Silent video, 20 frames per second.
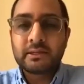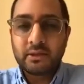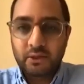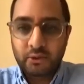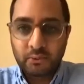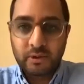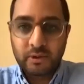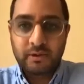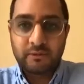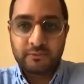
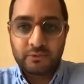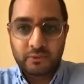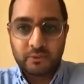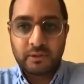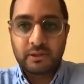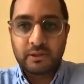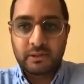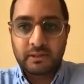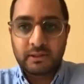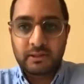way of doing
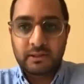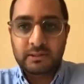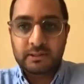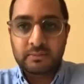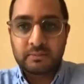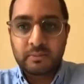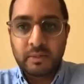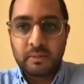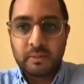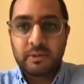things.
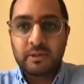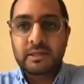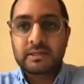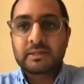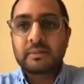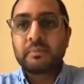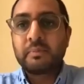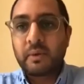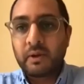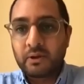Maybe there's a
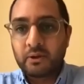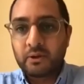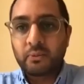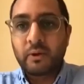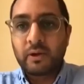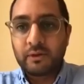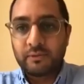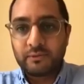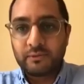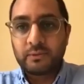better way
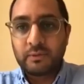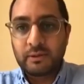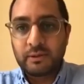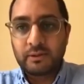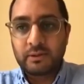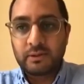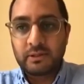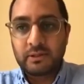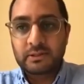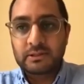of doing
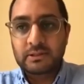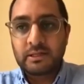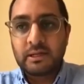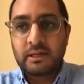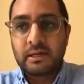things.